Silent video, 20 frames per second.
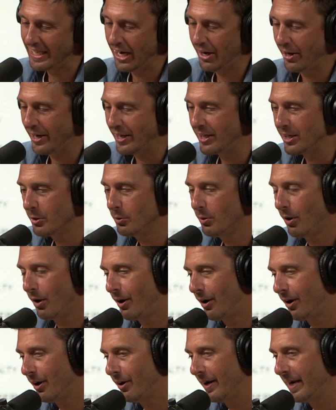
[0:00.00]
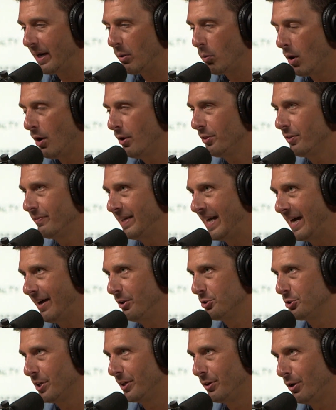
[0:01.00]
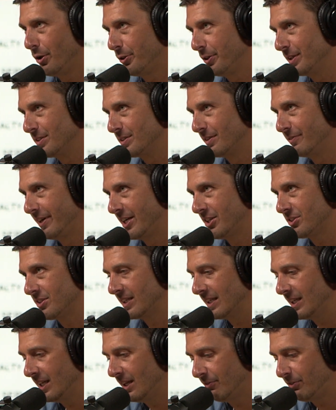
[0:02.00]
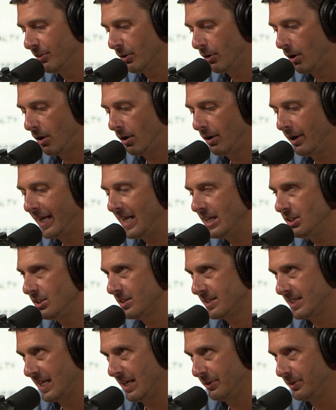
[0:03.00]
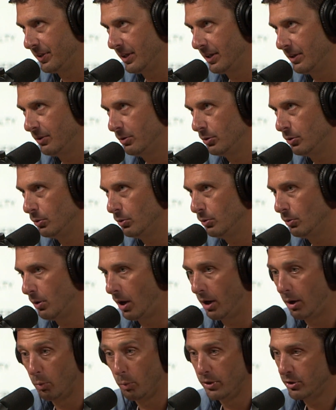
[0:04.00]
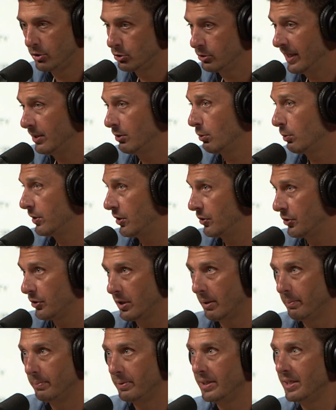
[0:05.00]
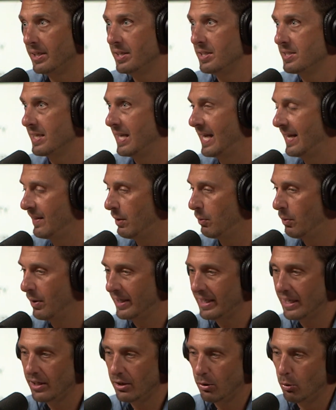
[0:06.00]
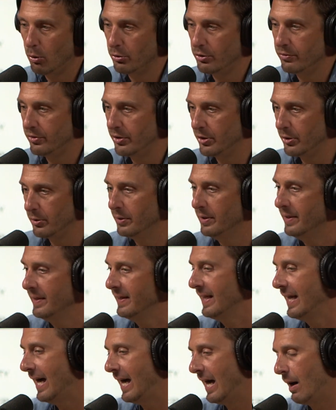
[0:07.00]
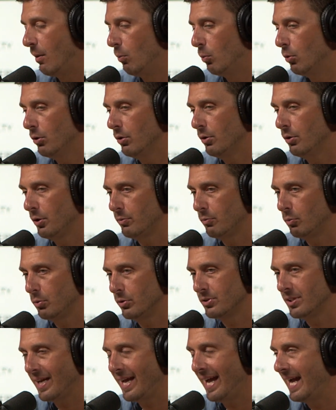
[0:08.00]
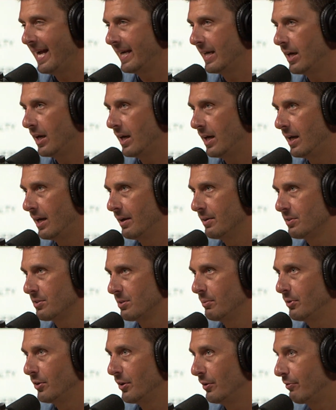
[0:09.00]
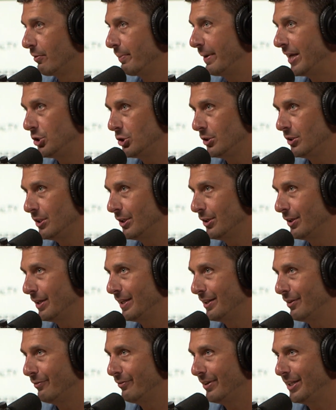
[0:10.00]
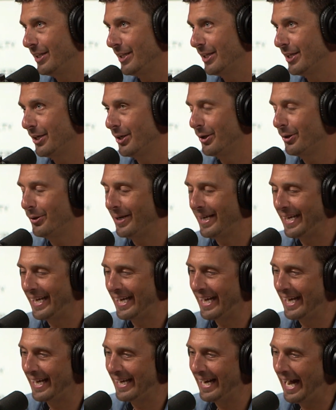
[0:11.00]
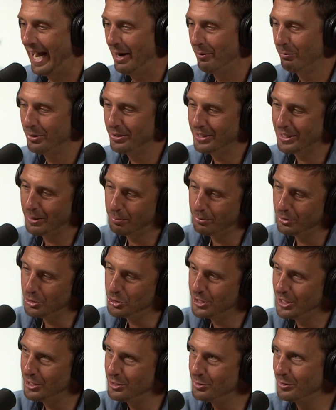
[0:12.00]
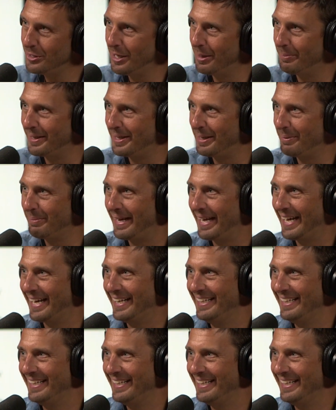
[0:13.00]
Gary, you are a wealth of knowledge on all things investing. If there are agents out there who are with Trend or with other companies and they want to get a hold of you, we'll tag some of your information here in the video. And I really appreciate you coming in, man.